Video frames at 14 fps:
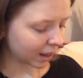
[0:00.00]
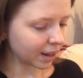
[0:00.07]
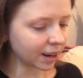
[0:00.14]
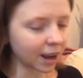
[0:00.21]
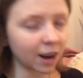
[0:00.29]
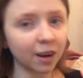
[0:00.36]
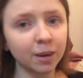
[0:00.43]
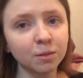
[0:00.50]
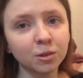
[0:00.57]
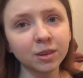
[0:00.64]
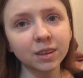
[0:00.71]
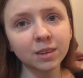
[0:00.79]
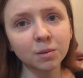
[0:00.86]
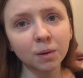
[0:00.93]
Now, I'm
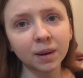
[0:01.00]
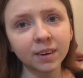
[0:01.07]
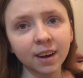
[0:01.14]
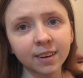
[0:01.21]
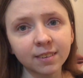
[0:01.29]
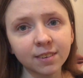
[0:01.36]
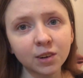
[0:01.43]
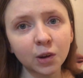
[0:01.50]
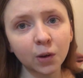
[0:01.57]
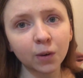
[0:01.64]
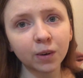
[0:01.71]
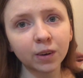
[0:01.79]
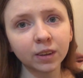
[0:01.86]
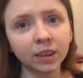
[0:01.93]
doing this one nice and
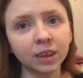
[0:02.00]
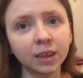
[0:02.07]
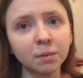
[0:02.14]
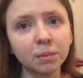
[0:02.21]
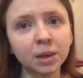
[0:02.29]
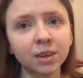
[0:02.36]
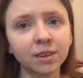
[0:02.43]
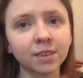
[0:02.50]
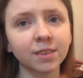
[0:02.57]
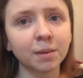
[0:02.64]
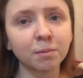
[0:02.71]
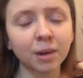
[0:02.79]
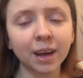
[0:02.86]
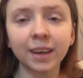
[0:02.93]
early because
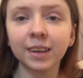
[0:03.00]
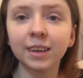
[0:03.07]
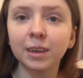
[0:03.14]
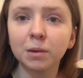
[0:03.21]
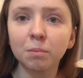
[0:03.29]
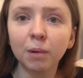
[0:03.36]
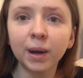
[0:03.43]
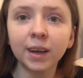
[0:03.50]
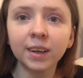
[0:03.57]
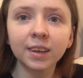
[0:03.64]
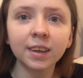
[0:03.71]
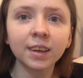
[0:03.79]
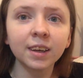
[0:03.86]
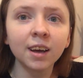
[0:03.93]
I'm taking a
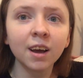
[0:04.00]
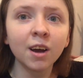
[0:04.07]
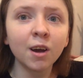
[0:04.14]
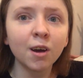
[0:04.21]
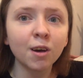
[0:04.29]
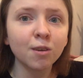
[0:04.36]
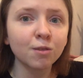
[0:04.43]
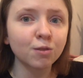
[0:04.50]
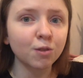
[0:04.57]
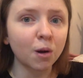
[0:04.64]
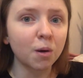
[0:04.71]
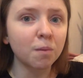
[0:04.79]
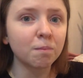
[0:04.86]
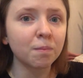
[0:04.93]
break
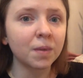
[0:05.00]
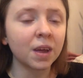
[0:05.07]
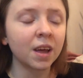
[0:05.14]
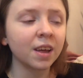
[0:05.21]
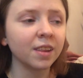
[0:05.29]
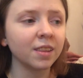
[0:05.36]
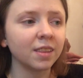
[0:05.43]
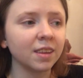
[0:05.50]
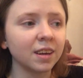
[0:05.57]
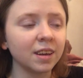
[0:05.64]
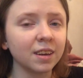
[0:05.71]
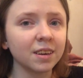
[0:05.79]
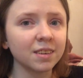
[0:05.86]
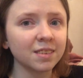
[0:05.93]
from
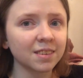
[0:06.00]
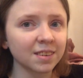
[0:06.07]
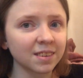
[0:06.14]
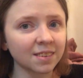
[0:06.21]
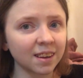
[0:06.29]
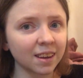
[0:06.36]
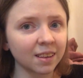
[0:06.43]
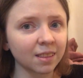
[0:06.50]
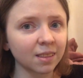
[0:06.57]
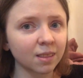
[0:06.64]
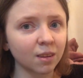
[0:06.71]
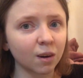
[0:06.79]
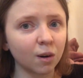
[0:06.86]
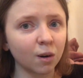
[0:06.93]
the 16th
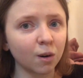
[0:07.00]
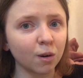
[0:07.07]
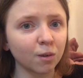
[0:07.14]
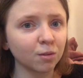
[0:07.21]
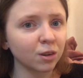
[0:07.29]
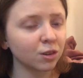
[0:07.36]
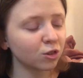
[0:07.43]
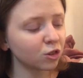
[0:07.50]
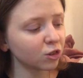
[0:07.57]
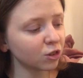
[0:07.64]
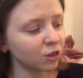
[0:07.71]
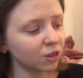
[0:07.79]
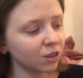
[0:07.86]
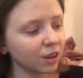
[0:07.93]
of
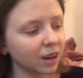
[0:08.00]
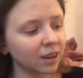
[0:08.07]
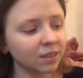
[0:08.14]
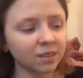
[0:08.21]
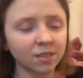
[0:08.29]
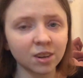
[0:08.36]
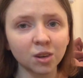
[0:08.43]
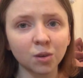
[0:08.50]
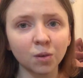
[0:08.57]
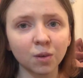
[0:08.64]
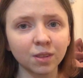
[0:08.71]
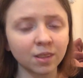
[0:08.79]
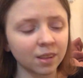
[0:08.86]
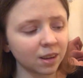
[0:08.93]
June until
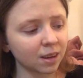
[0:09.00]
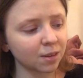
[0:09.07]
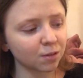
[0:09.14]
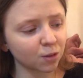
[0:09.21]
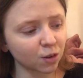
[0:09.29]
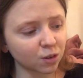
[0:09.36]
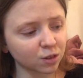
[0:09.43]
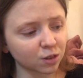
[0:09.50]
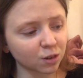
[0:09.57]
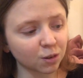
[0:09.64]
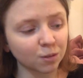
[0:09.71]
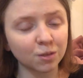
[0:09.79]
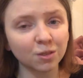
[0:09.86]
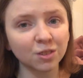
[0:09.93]
the 1st
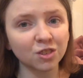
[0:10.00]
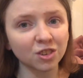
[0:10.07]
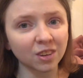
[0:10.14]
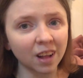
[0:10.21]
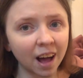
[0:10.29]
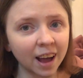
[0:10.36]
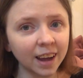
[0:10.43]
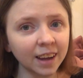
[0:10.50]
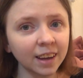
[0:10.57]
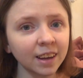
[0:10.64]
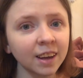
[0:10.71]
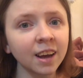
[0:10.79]
of July.